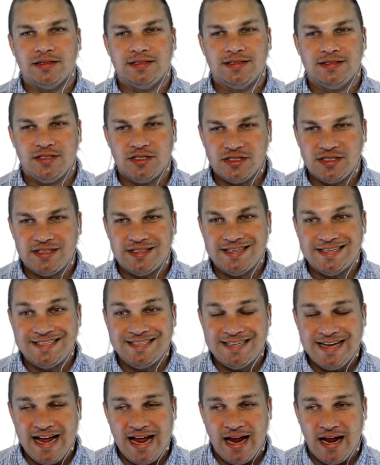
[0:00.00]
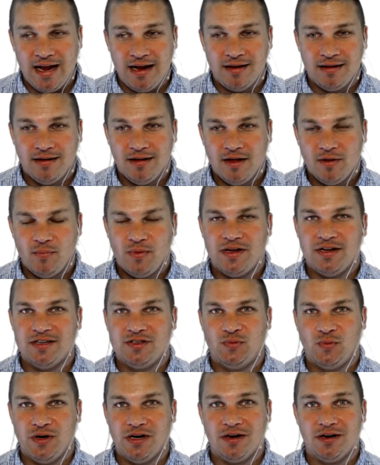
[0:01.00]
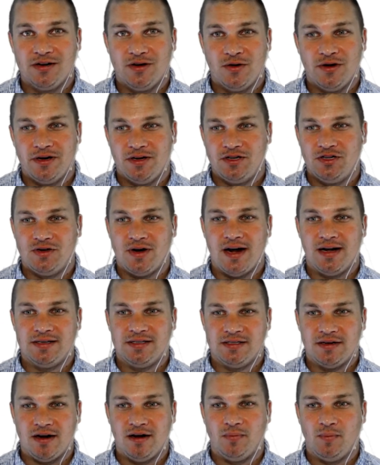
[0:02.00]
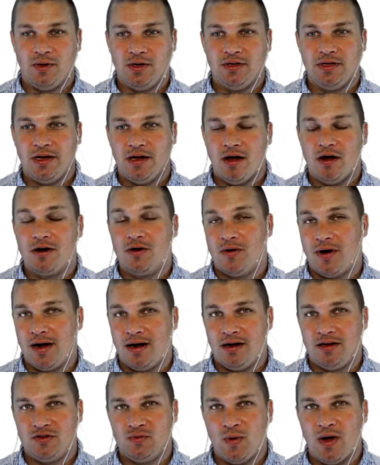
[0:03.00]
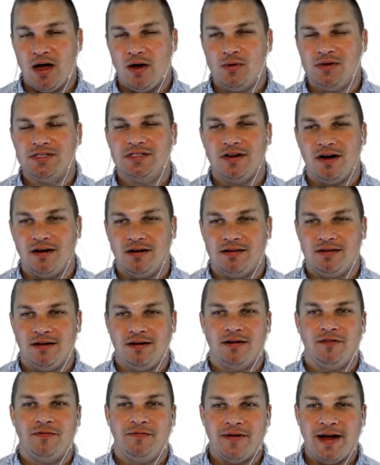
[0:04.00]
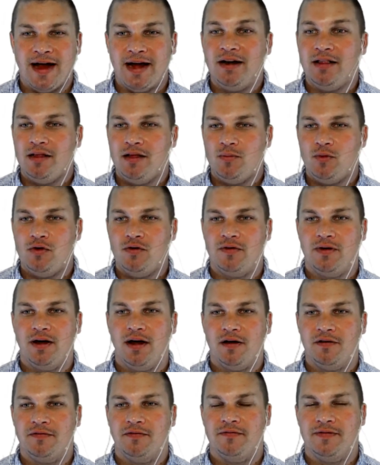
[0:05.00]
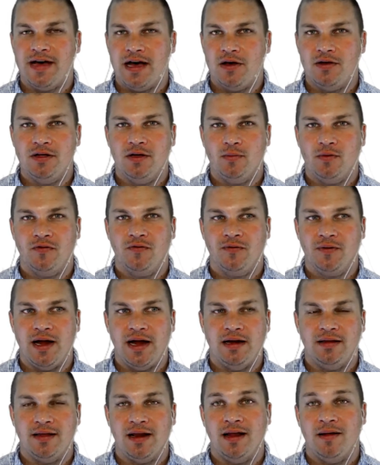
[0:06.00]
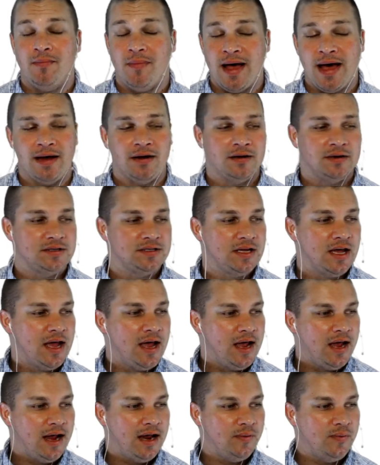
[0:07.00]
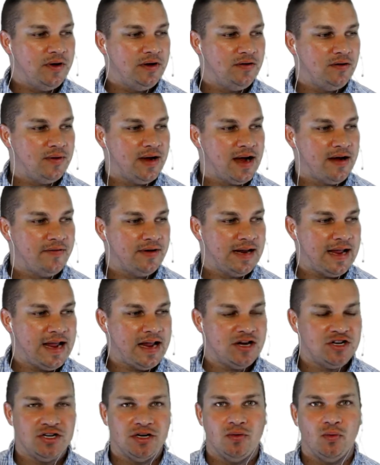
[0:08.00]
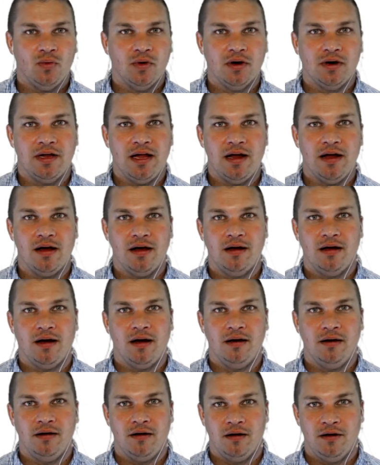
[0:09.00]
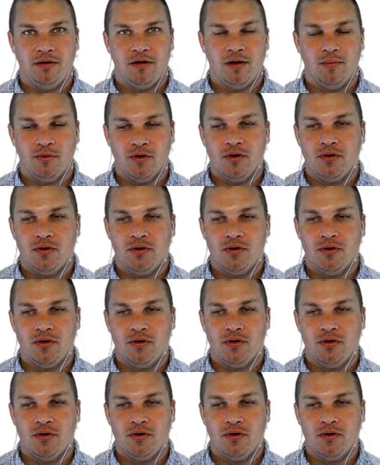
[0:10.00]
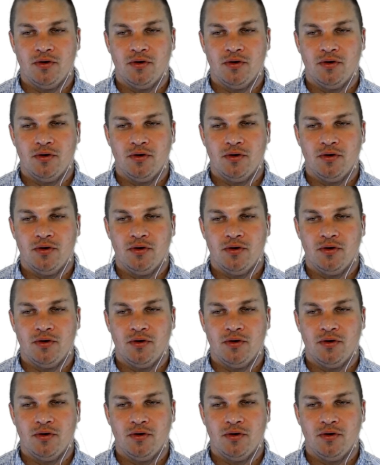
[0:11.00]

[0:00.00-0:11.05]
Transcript: just today, because we're going to try to start building our credit as well, we're starting to finally move enough volume of freight that it matters, and we do have an agent working under our brokerage now.